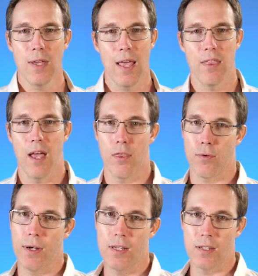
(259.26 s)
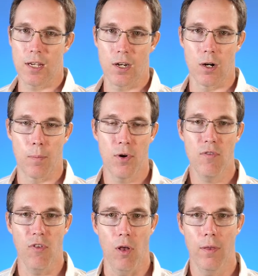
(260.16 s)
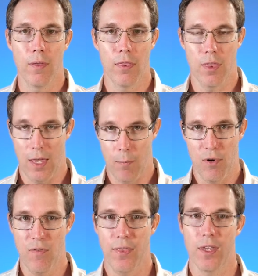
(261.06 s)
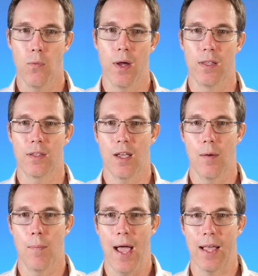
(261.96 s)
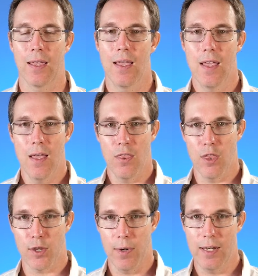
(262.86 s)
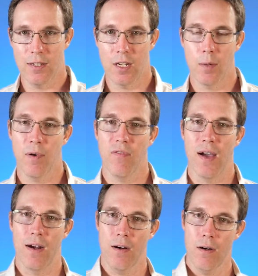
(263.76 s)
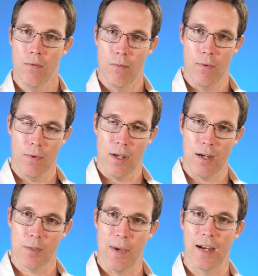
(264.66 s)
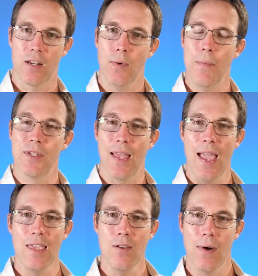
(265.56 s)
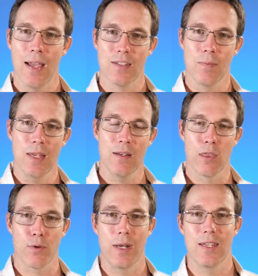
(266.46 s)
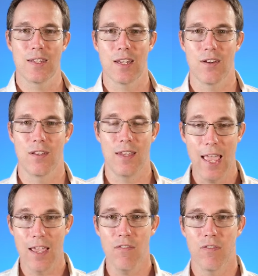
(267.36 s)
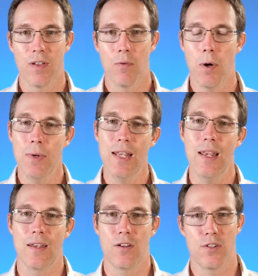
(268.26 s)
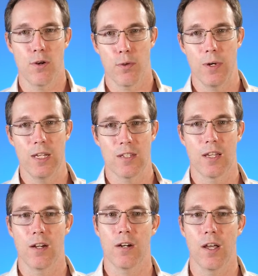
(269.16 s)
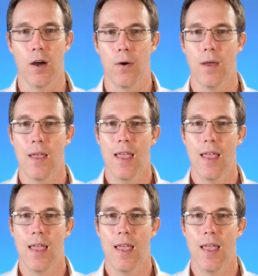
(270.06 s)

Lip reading: you get that 3D Secure approval, that approval that you wanted to come back, the 3D Secure provider talks back to your website. "Hey, you asked me to 3D Secure Dave." "Well, we did. Here's your 3D Secure code."